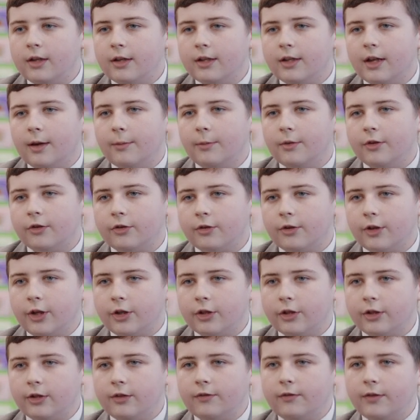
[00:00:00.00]

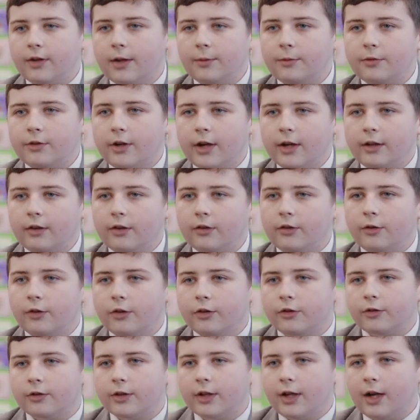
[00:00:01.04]
demonstration of what I'm trying to do
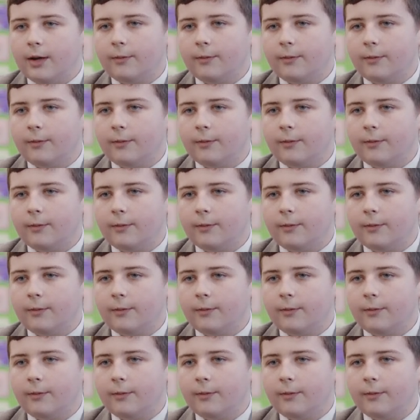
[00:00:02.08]
is really